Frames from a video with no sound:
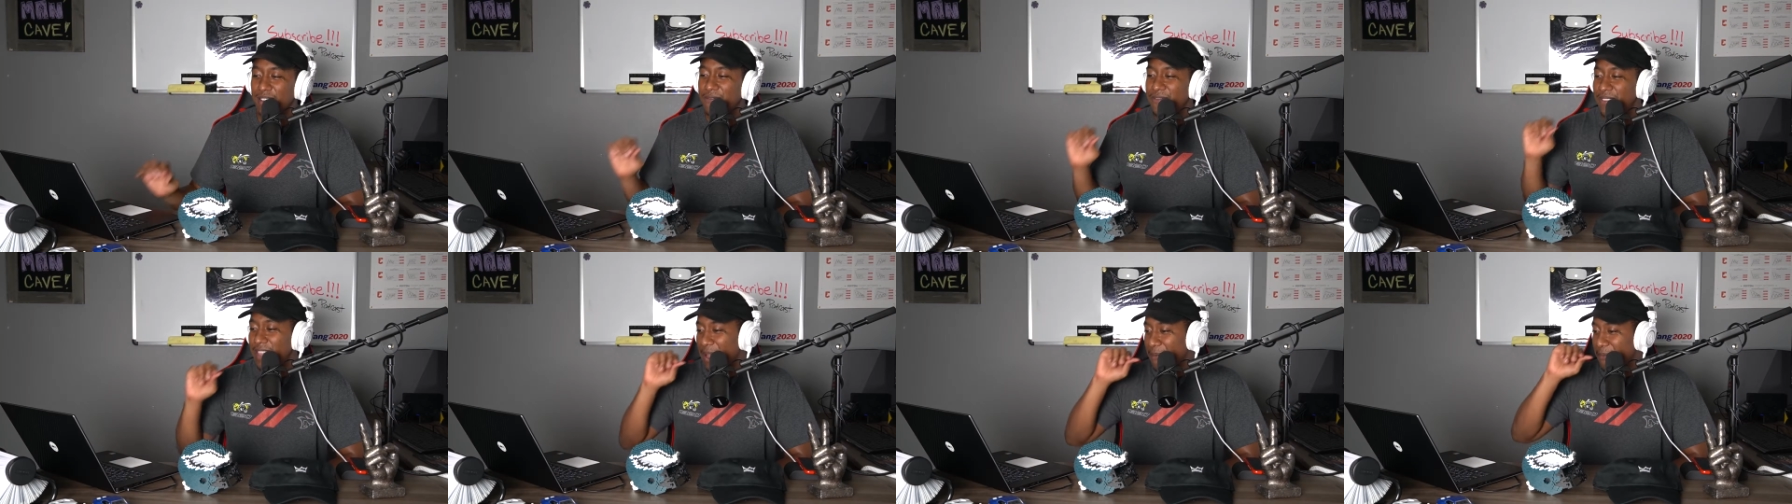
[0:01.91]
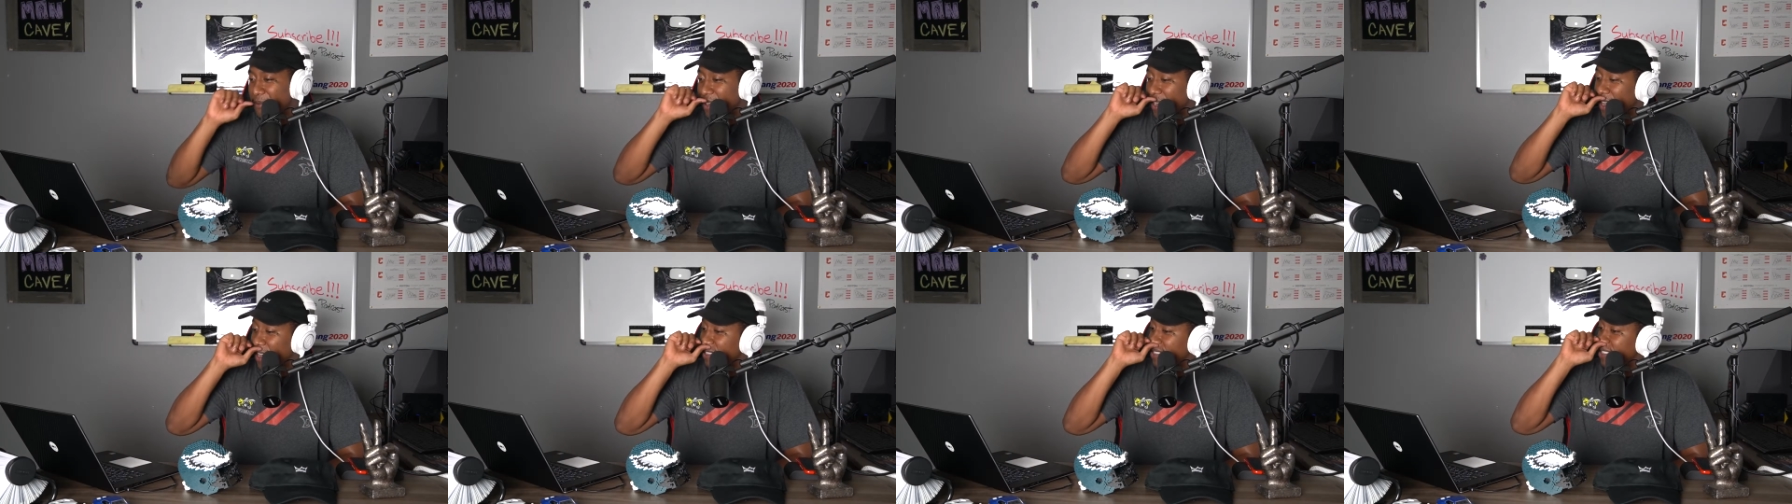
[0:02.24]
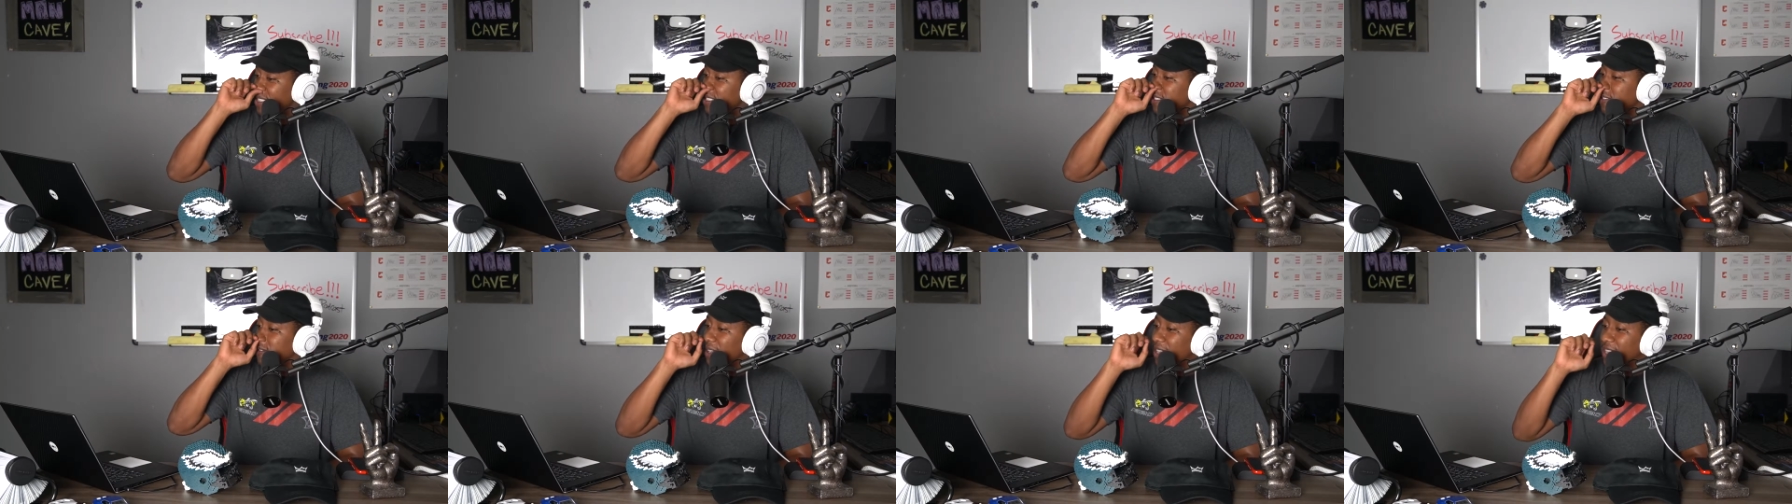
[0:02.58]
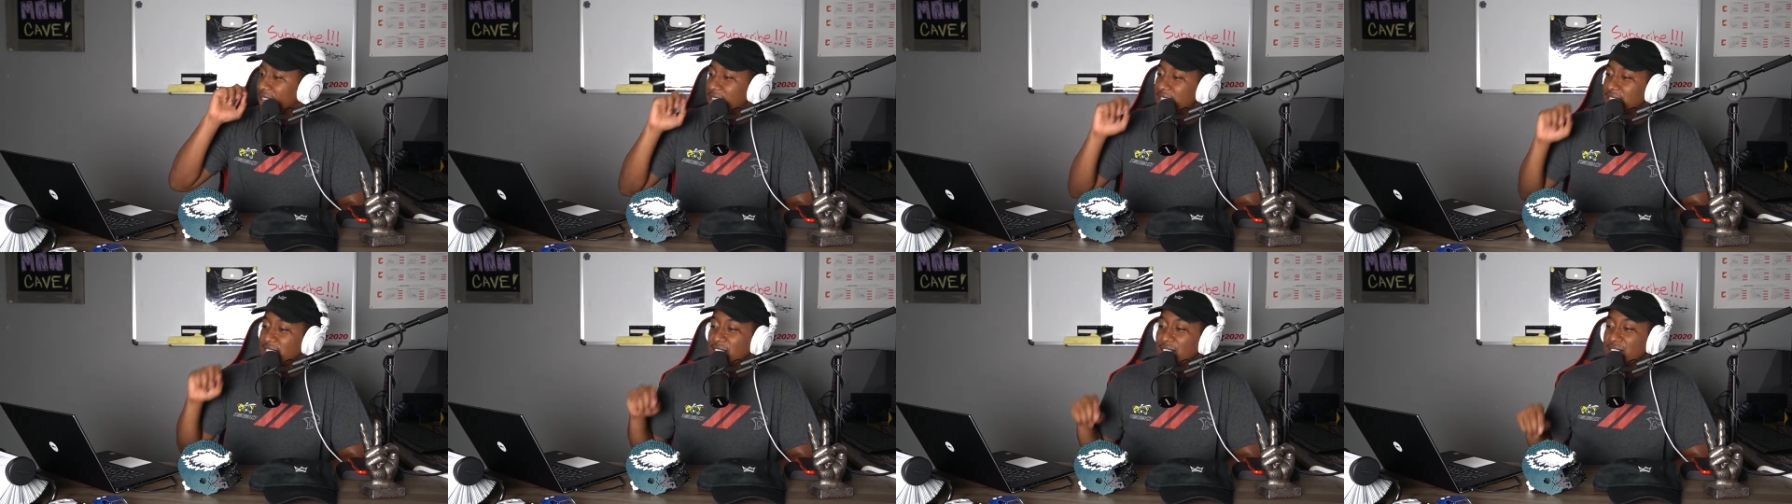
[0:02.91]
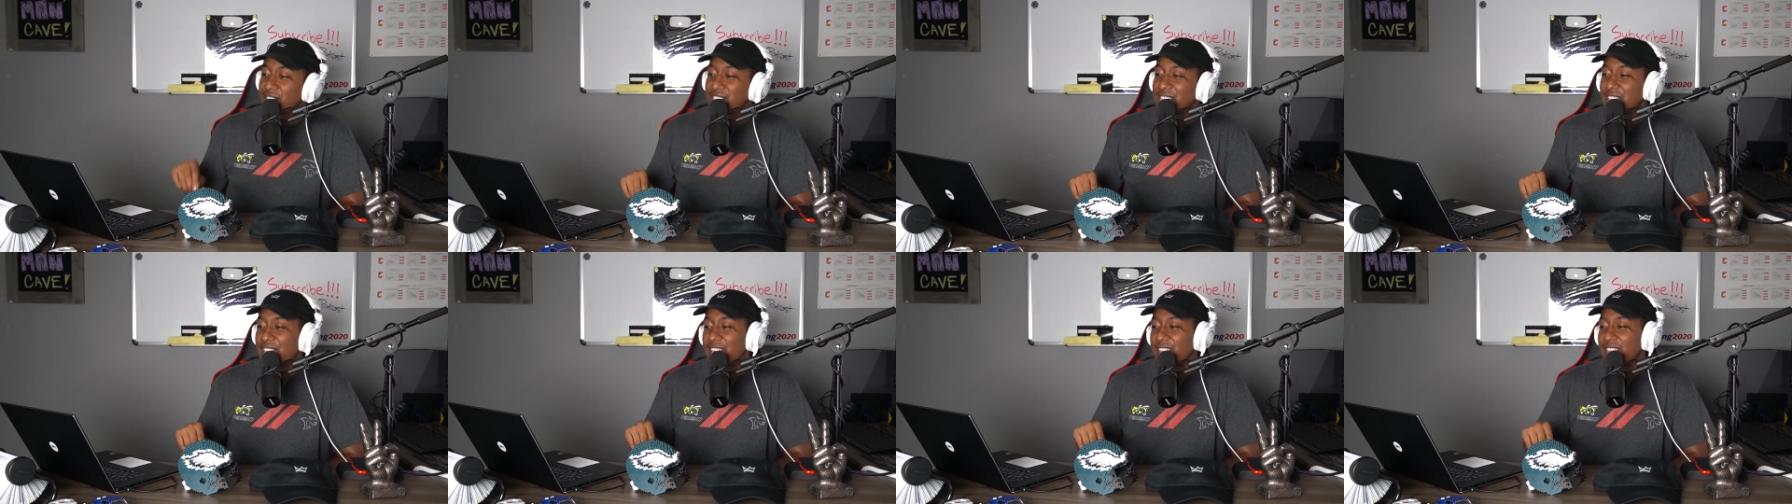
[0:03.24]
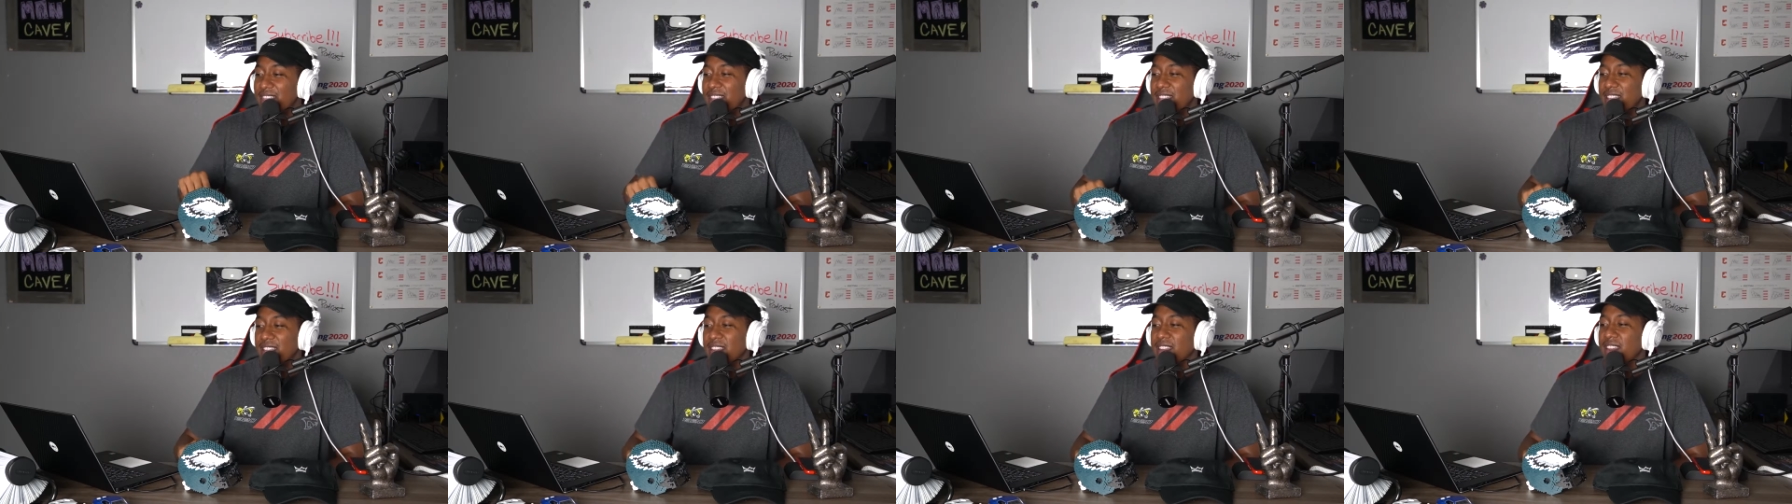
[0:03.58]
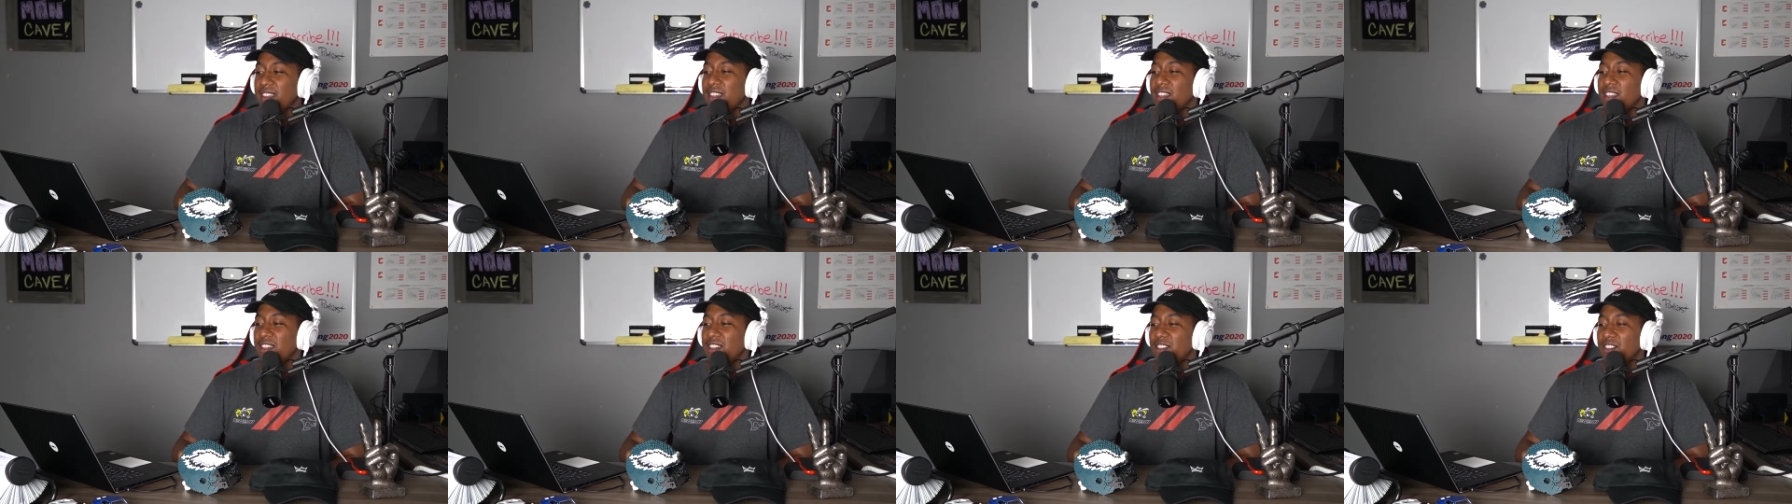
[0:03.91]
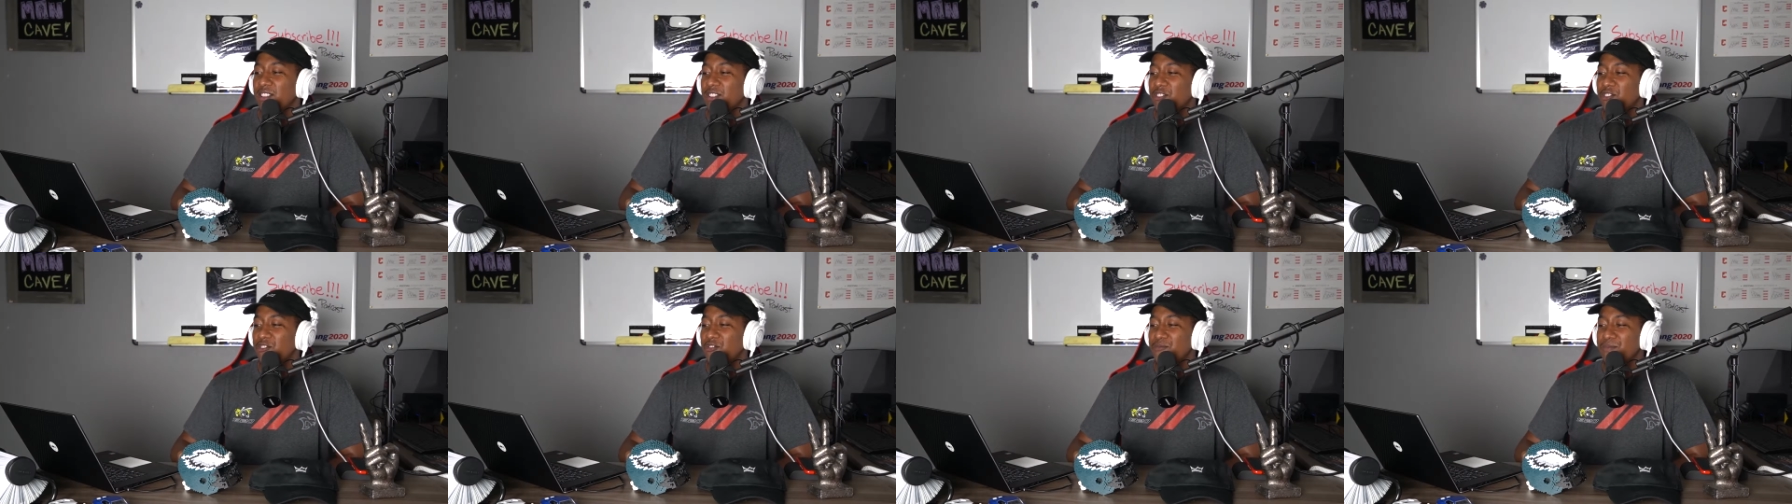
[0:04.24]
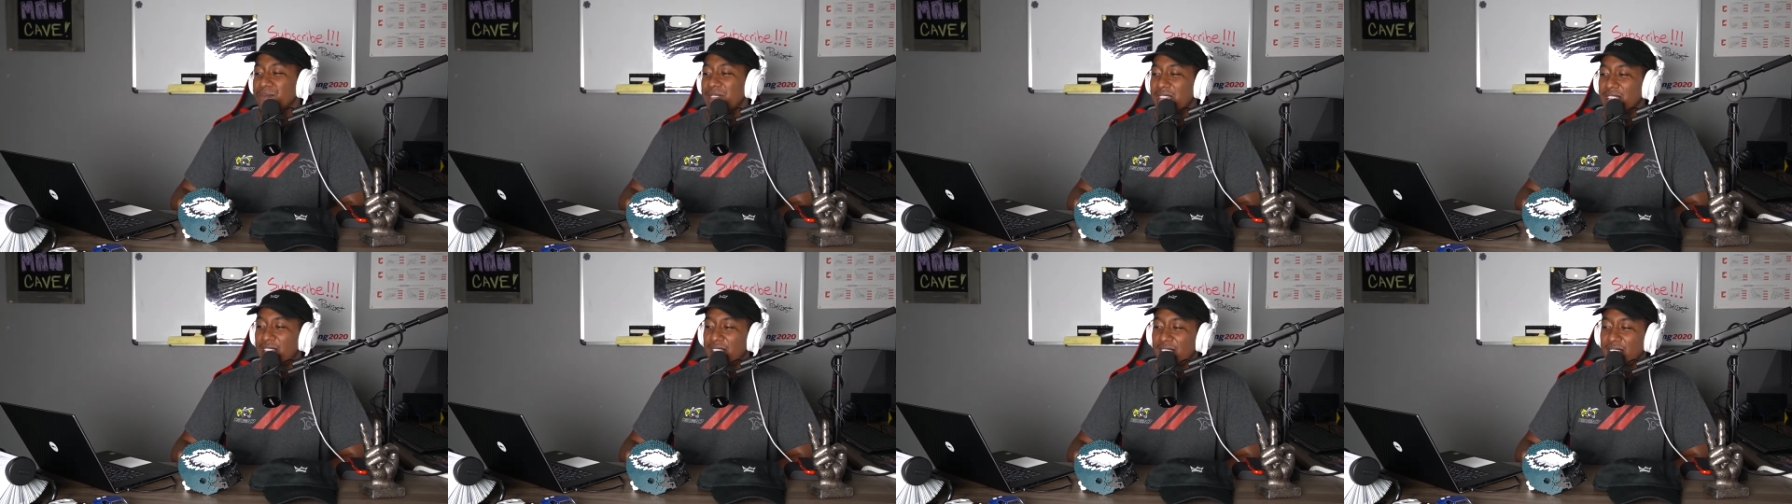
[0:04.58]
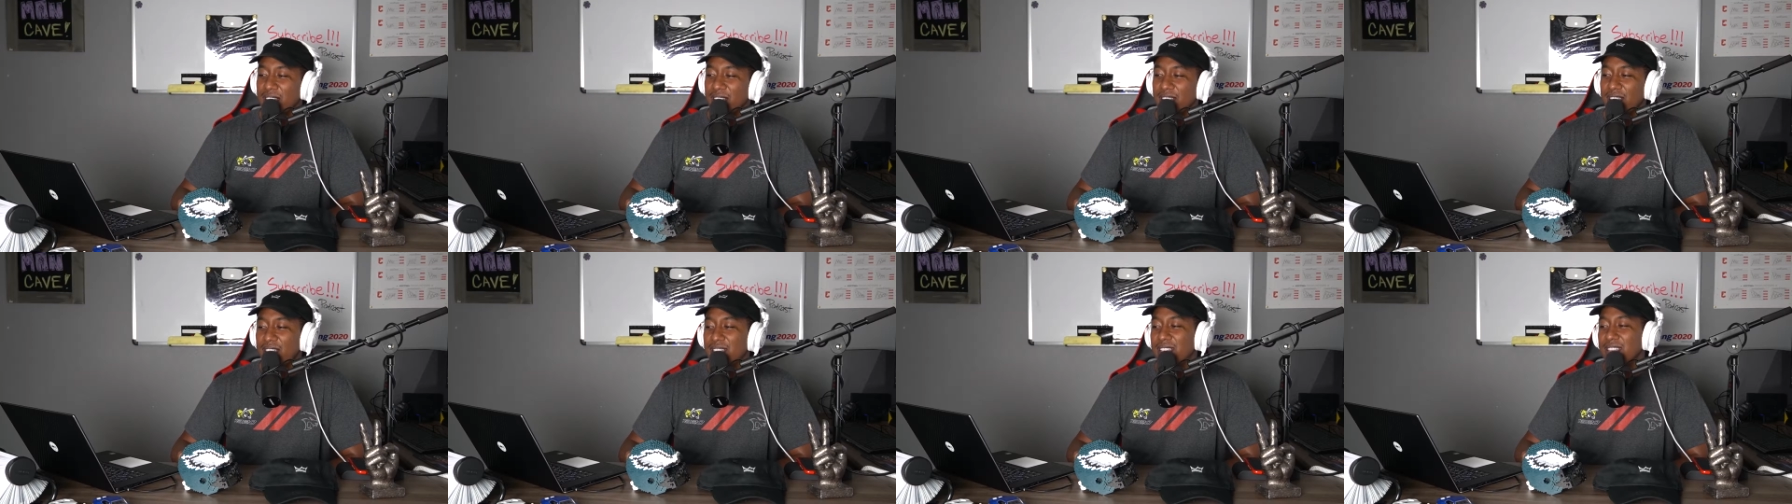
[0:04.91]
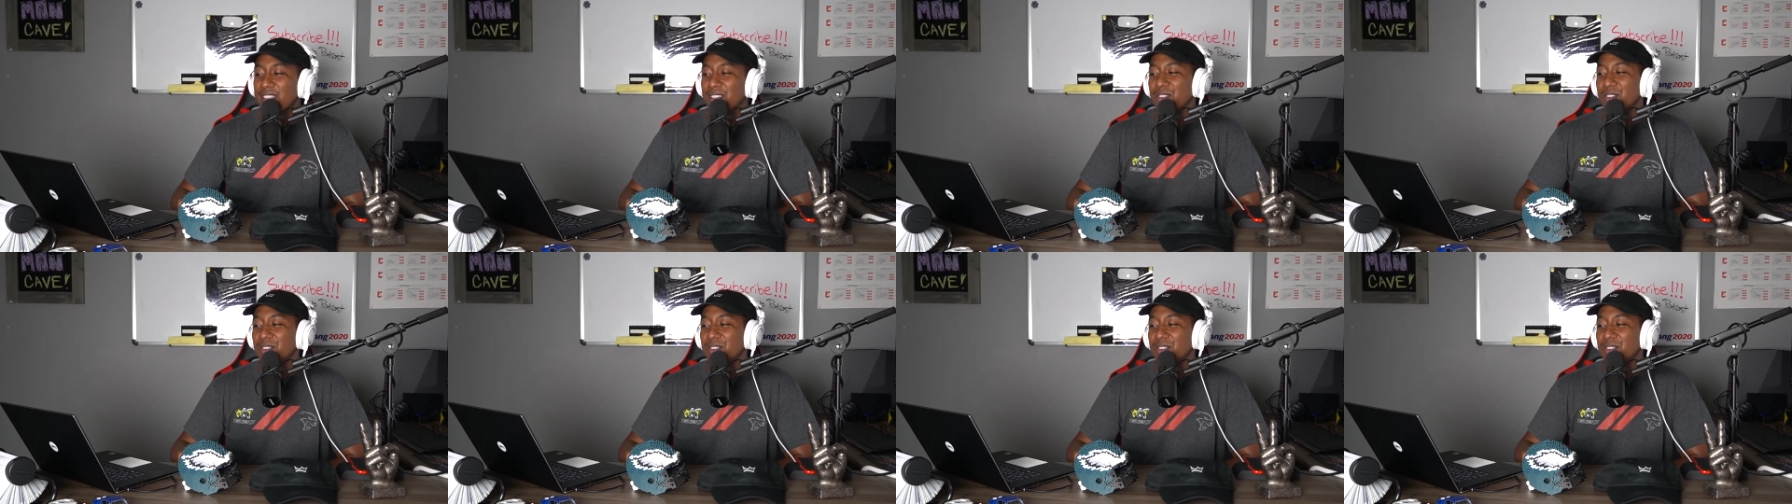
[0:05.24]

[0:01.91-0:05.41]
Hopefully, I pronounced this correctly. So, Jonathan Kuminga,